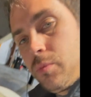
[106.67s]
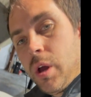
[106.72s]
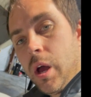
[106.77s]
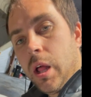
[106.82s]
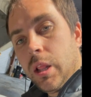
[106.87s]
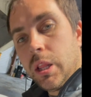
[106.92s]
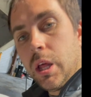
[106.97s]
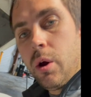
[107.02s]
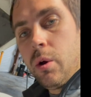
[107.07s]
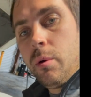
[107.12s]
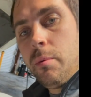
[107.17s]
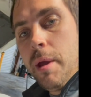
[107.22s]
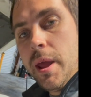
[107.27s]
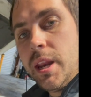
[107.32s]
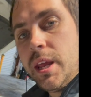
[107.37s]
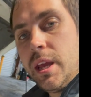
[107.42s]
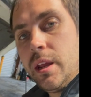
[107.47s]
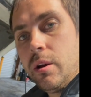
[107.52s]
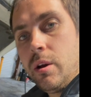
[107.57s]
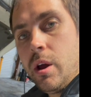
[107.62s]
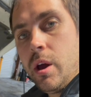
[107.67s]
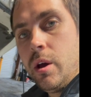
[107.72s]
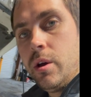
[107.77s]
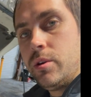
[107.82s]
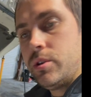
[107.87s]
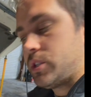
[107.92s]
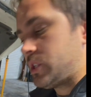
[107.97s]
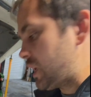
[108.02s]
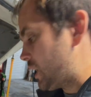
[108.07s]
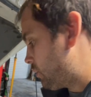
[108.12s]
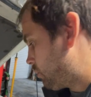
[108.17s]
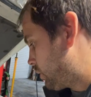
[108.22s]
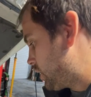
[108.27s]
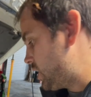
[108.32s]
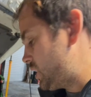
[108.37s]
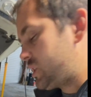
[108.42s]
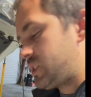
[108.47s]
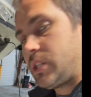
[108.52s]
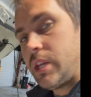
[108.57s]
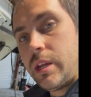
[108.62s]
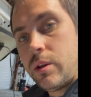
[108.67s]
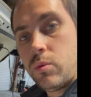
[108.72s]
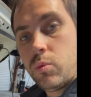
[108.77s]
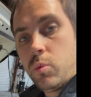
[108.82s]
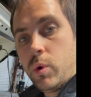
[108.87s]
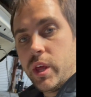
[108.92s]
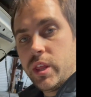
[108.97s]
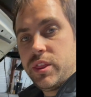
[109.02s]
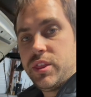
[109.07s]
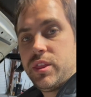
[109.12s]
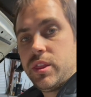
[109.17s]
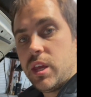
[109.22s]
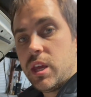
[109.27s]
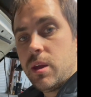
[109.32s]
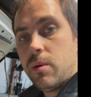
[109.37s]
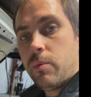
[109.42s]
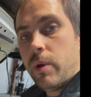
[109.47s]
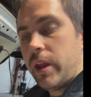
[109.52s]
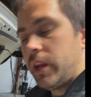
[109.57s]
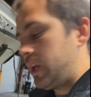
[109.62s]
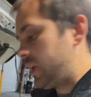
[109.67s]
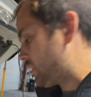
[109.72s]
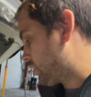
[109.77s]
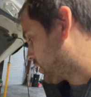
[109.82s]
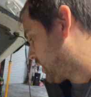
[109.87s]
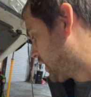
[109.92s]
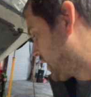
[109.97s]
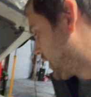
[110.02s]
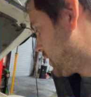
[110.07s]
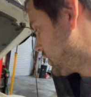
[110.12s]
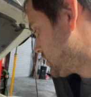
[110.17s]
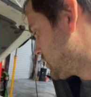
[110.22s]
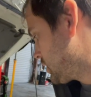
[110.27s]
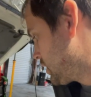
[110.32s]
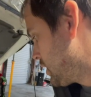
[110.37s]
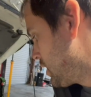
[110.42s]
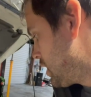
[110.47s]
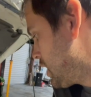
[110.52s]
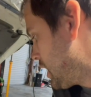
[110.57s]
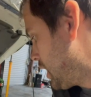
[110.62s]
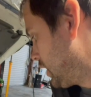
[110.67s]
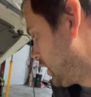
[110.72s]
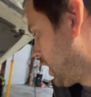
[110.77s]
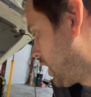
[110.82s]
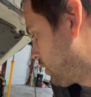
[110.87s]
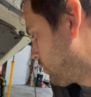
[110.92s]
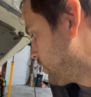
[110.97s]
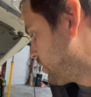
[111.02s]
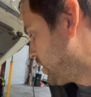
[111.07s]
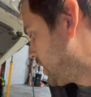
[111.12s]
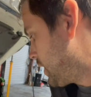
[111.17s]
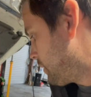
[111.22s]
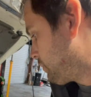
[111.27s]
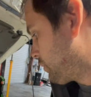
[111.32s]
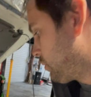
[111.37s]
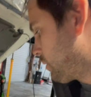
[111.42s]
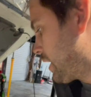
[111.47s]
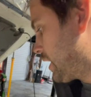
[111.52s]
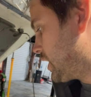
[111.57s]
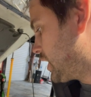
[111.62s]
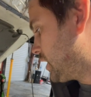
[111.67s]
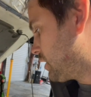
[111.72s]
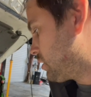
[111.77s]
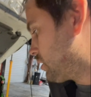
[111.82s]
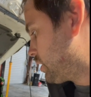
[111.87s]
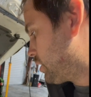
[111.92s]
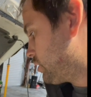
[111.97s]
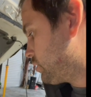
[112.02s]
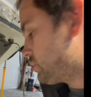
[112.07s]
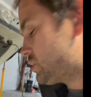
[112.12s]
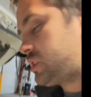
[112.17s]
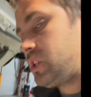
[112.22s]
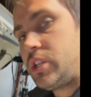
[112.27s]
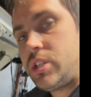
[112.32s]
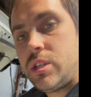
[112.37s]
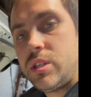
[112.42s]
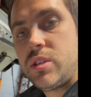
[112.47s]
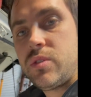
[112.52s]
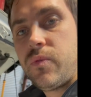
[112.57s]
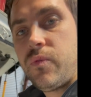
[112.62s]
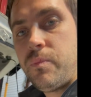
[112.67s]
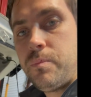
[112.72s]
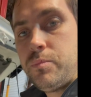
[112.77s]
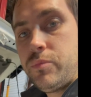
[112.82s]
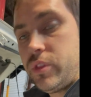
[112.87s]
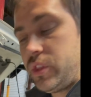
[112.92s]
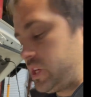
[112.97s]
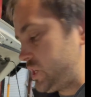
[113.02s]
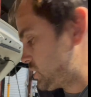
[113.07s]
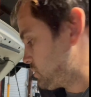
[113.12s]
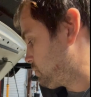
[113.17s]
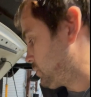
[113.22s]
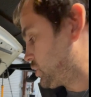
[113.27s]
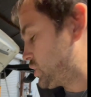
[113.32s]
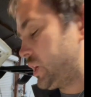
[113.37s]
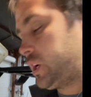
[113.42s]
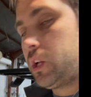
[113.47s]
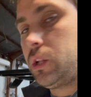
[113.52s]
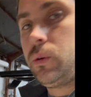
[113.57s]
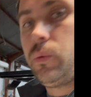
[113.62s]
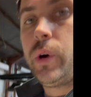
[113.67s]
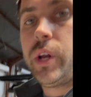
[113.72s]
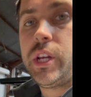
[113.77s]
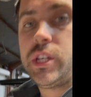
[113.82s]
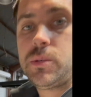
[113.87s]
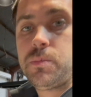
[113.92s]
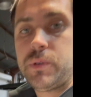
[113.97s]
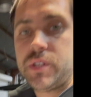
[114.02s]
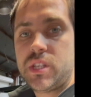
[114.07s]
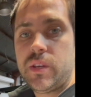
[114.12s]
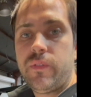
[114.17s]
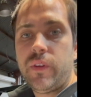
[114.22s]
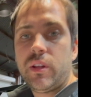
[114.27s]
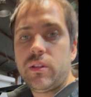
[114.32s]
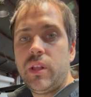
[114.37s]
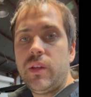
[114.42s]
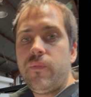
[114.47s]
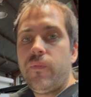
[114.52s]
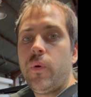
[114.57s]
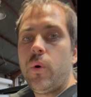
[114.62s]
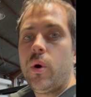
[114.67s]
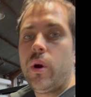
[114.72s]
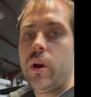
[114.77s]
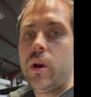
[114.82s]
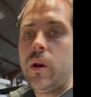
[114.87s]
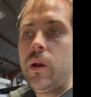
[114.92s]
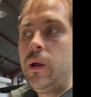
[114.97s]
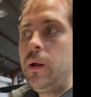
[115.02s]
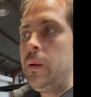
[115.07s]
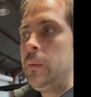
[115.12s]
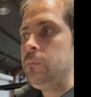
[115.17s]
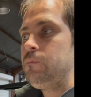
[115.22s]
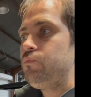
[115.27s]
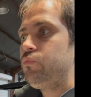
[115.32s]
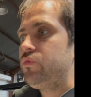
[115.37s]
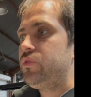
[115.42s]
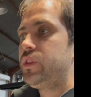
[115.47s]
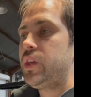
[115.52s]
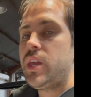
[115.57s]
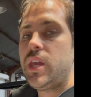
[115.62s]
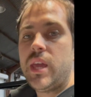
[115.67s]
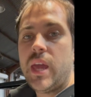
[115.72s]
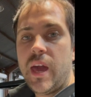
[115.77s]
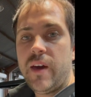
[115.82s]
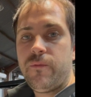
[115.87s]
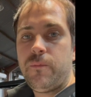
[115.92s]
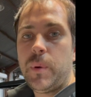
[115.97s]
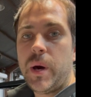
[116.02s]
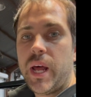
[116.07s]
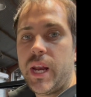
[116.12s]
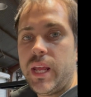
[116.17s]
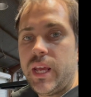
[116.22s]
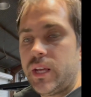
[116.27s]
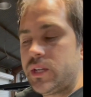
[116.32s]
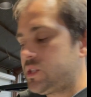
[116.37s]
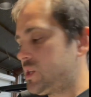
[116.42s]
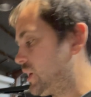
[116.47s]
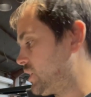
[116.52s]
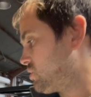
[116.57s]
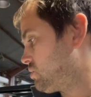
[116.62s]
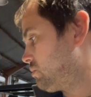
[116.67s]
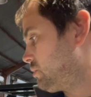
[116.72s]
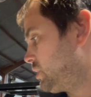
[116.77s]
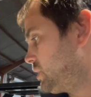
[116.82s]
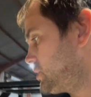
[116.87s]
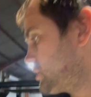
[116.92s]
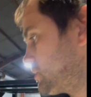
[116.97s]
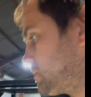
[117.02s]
lower radiator hose that we send with the radiator kit, along with an upper radiator hose. This particular one is specifically for the F-body accessories.